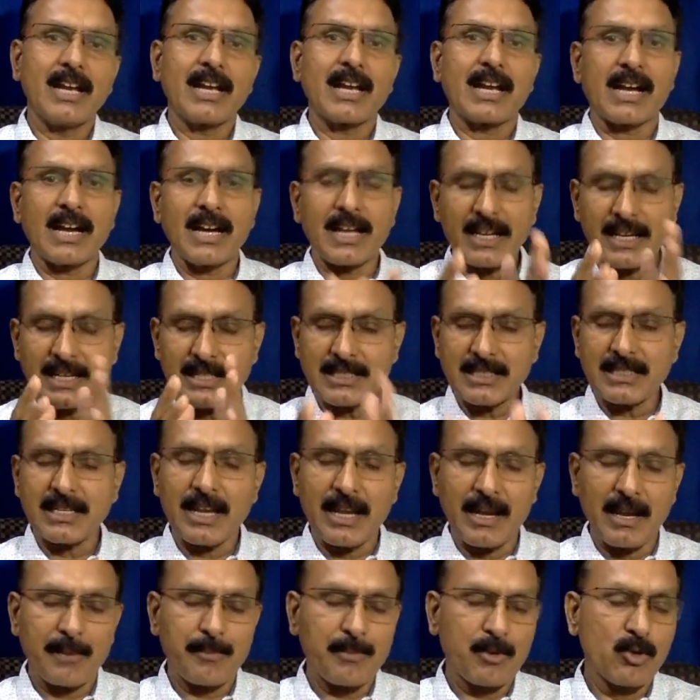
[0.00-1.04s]
Correct
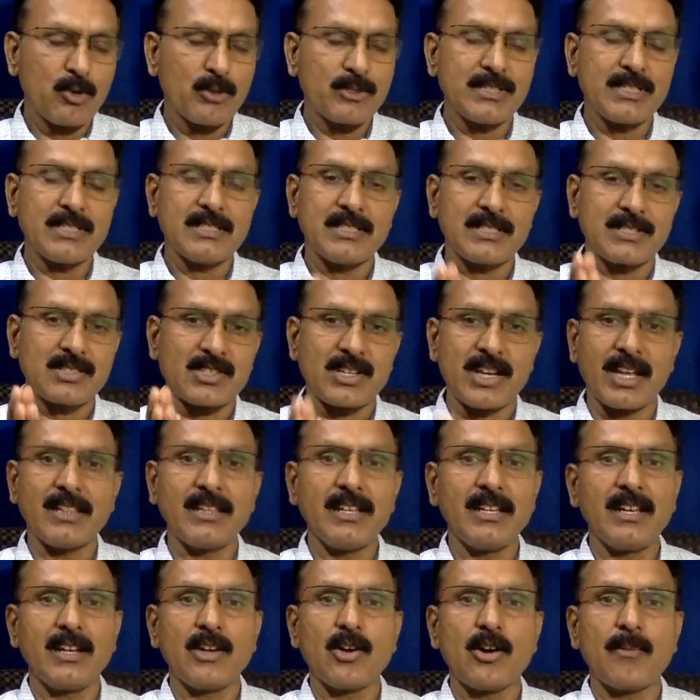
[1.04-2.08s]
approach is
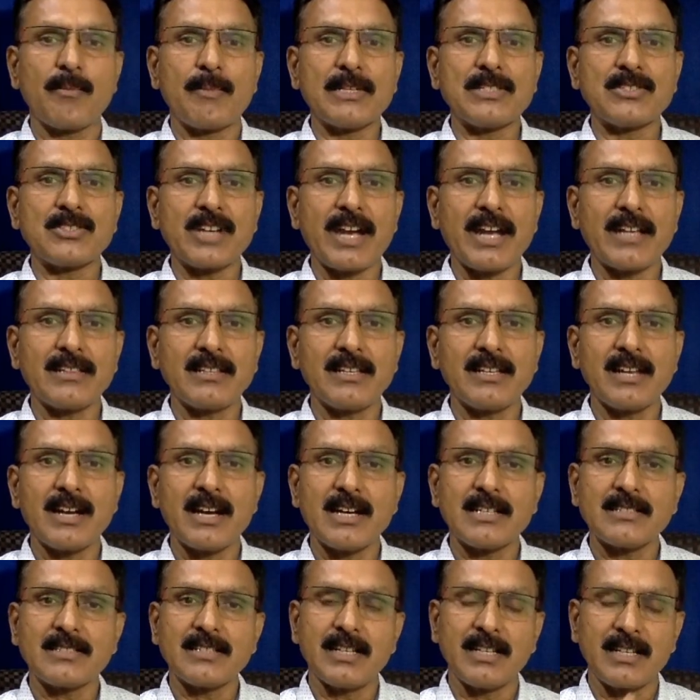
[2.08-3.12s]
strengthening of Panchayati
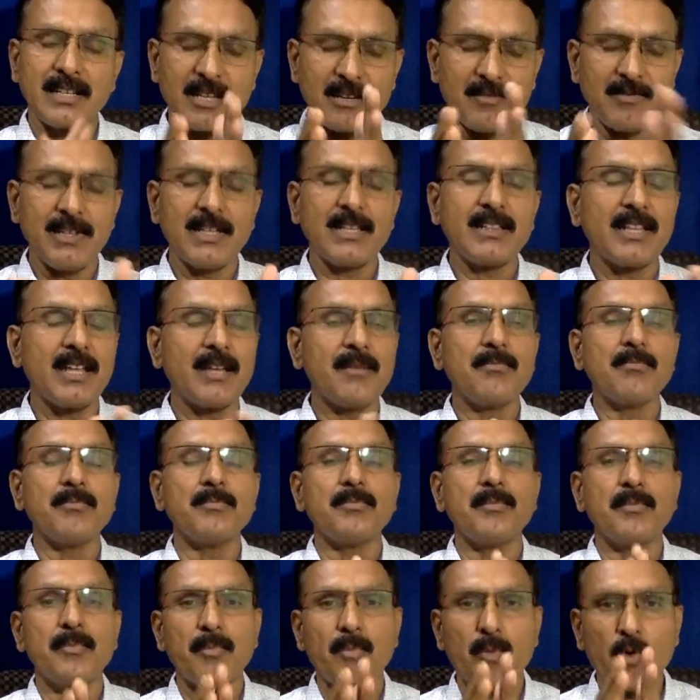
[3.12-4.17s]
Raj and giving
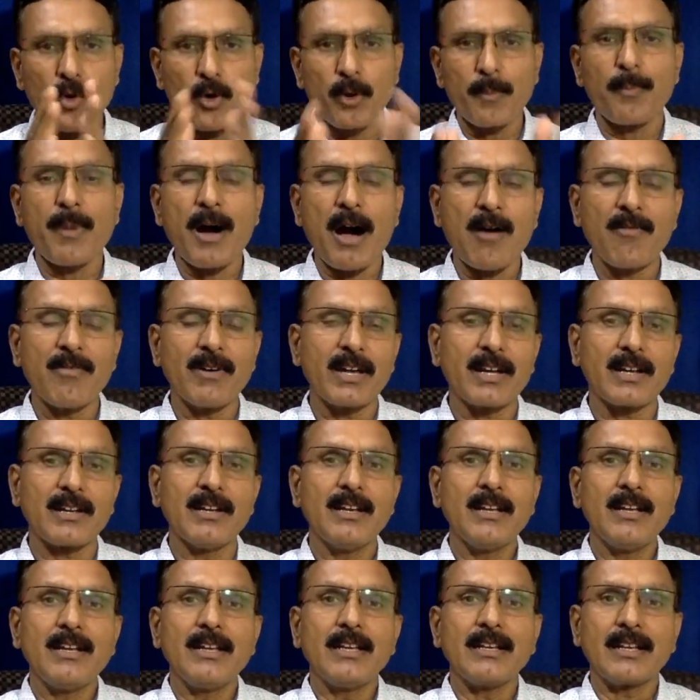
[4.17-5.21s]
them more power,
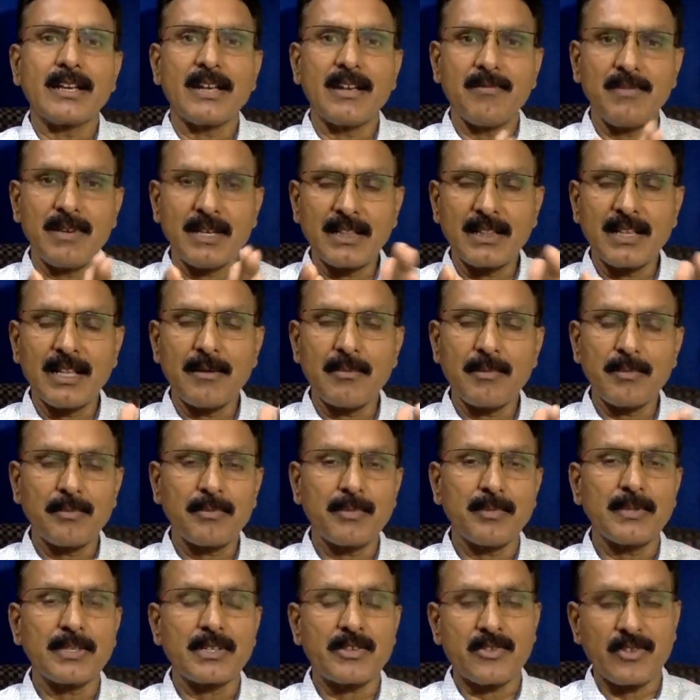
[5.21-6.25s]
giving
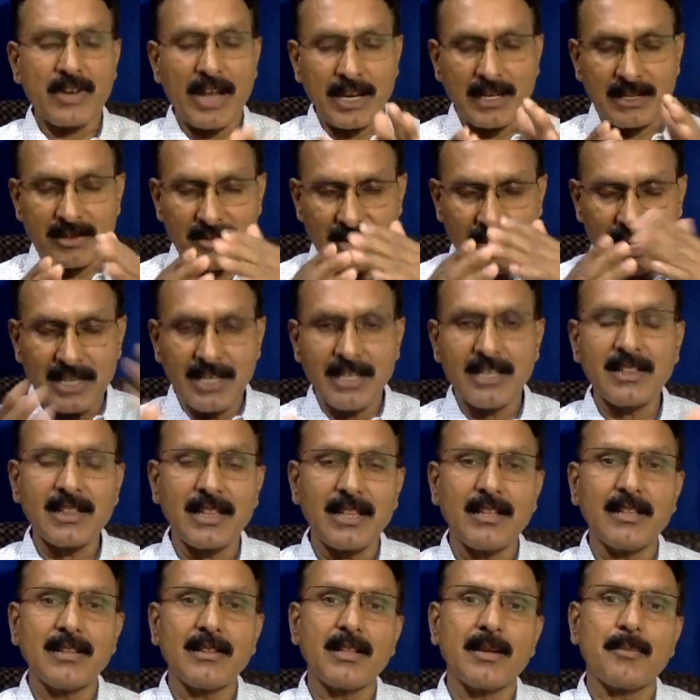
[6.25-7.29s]
them and
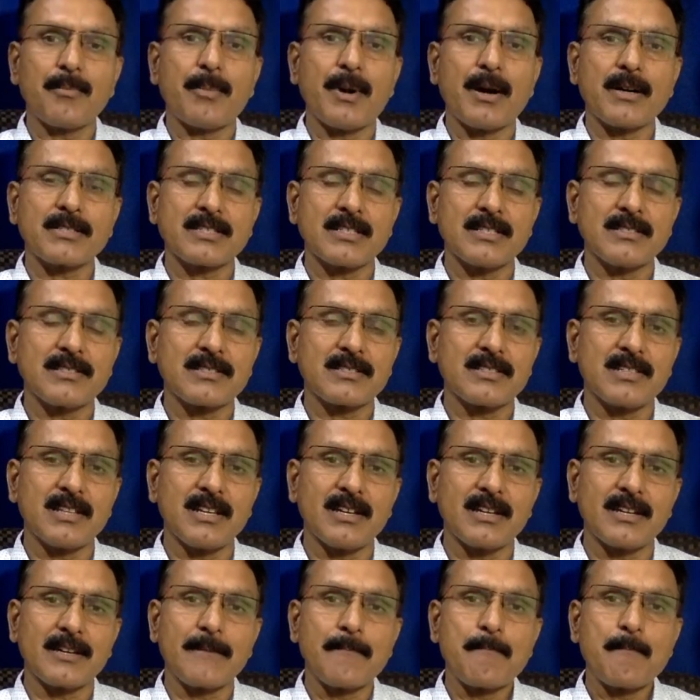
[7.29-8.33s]
training the persons
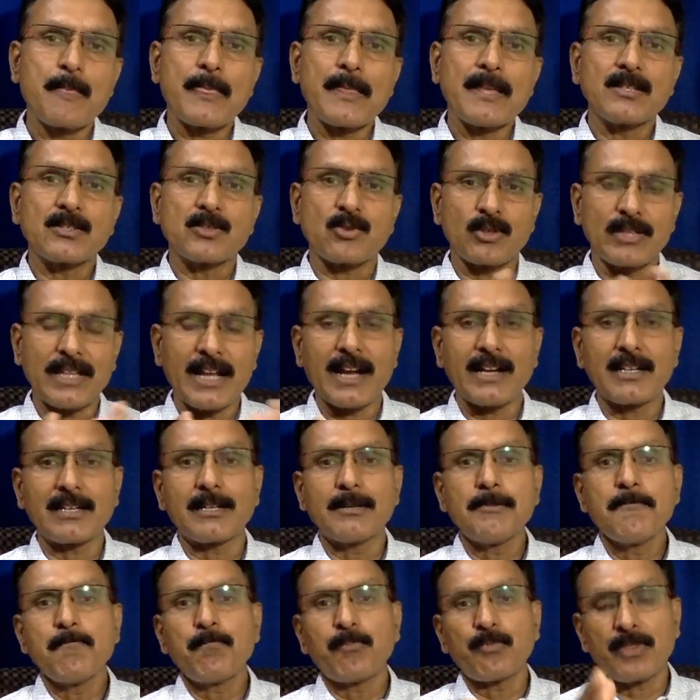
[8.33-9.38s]
there, so that
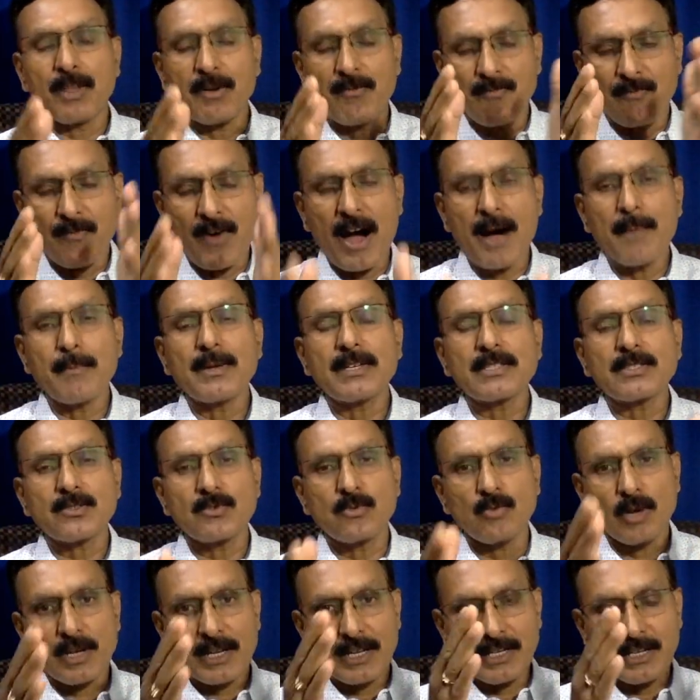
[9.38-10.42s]
the farmers
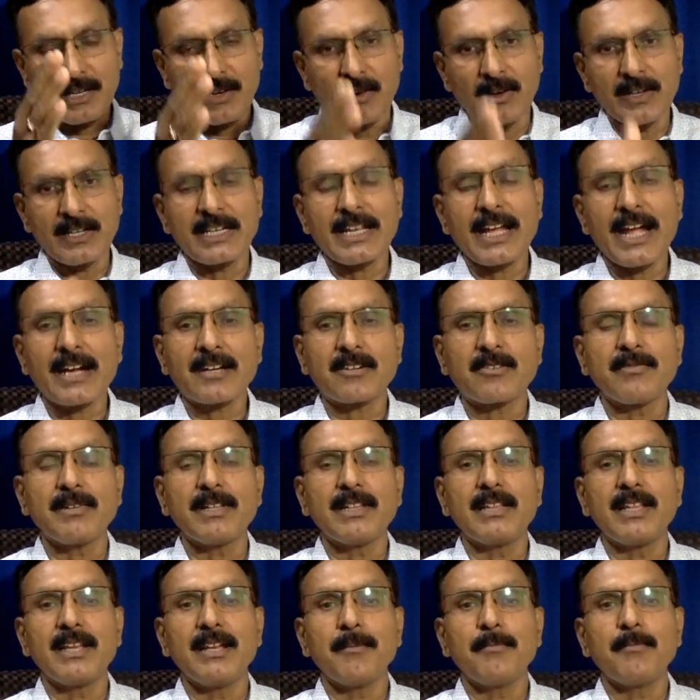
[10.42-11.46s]
who are in contact with
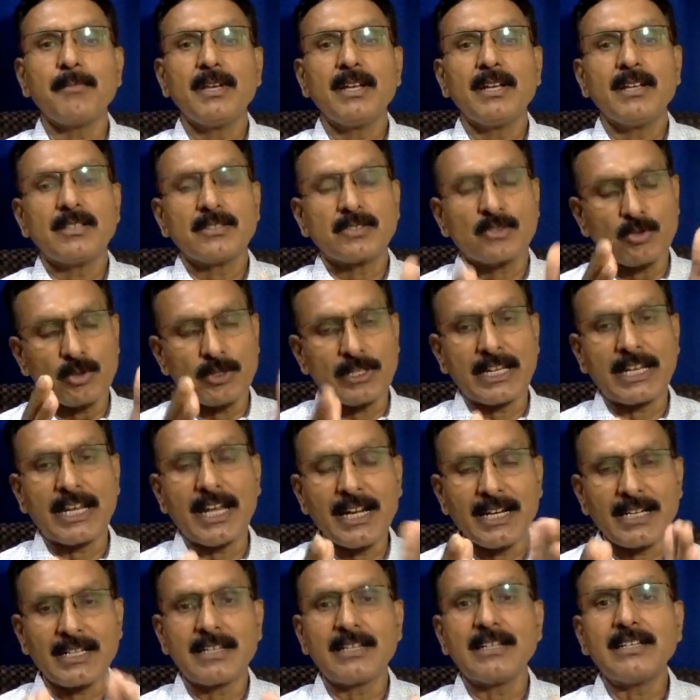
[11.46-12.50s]
them should
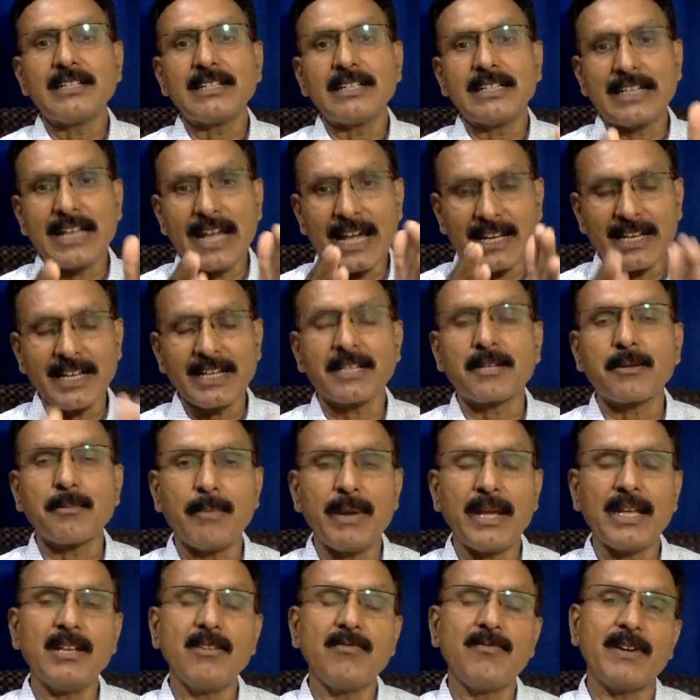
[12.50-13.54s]
get direct
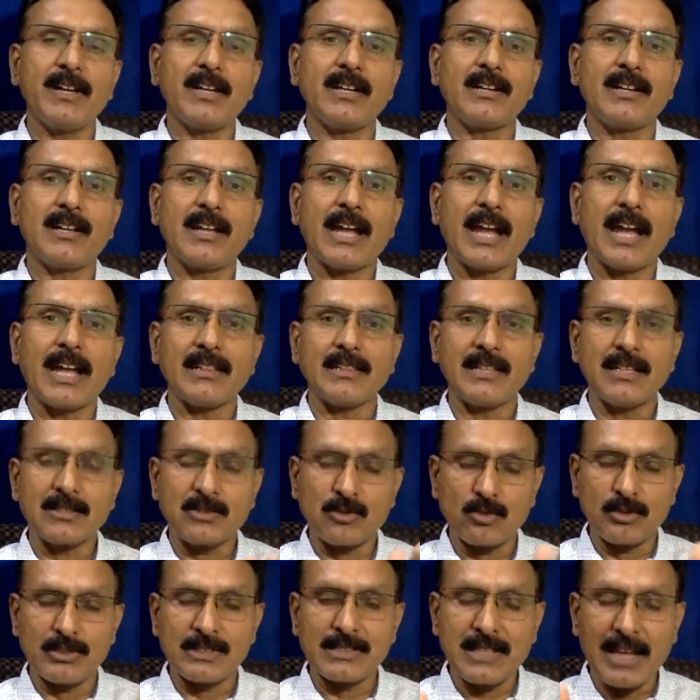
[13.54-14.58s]
benefit and they
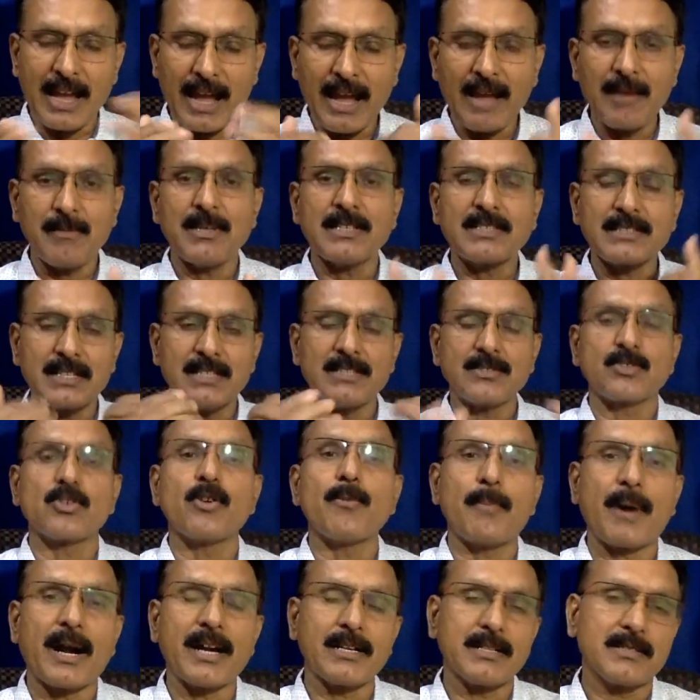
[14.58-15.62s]
should have a sense of
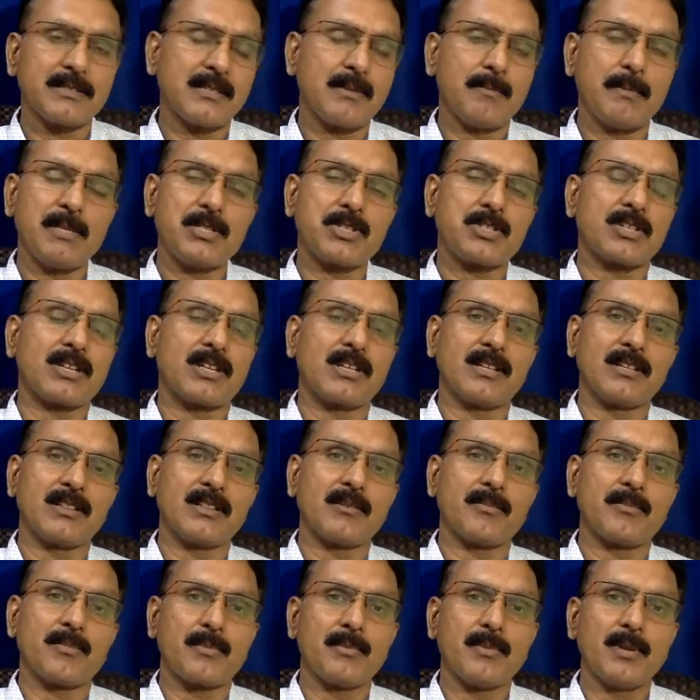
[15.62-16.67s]
participation in
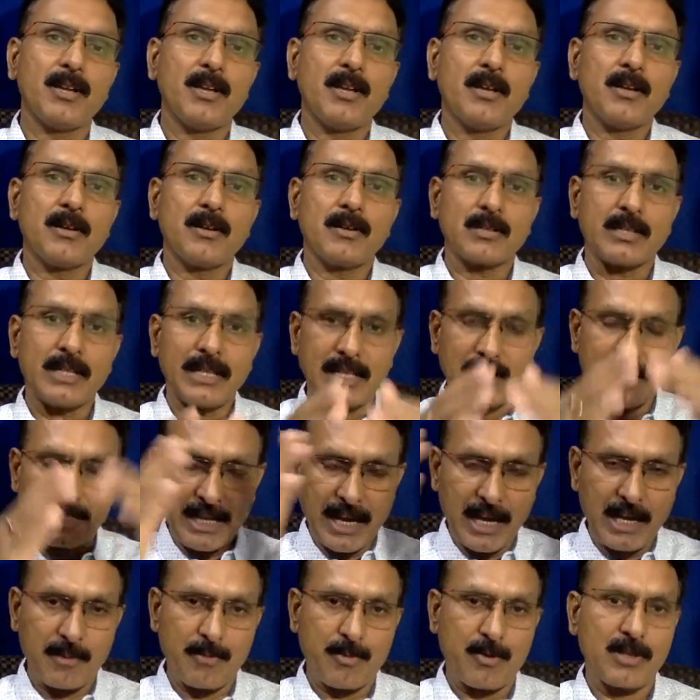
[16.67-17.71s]
the
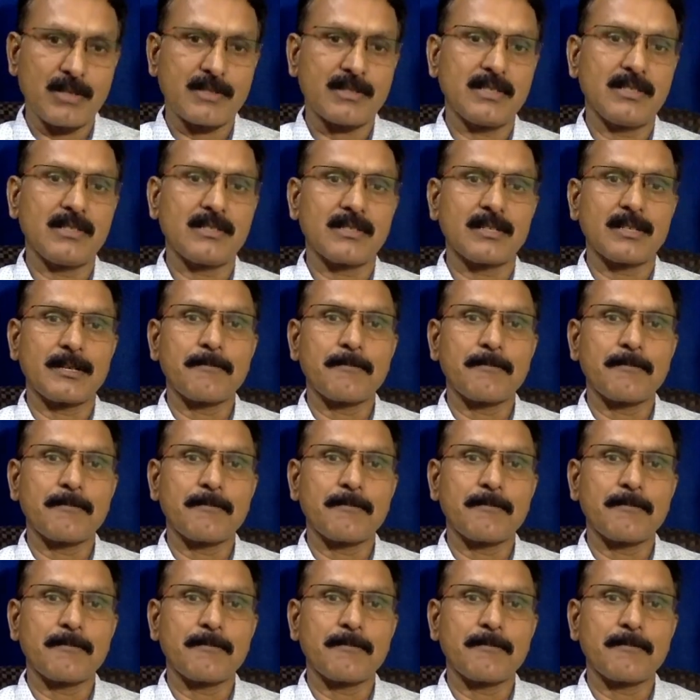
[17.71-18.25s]
entire process.